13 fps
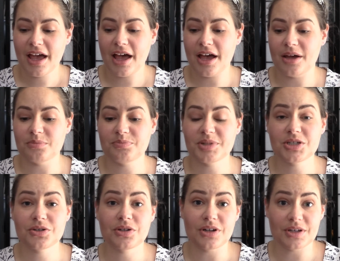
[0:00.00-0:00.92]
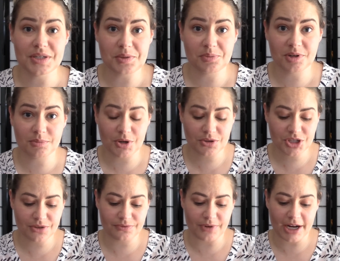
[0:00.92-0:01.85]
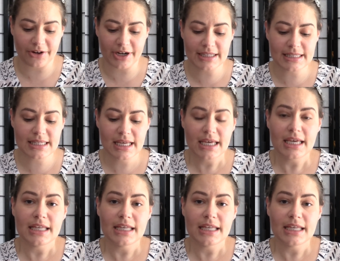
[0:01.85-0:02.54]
but you can also promote your fragrance,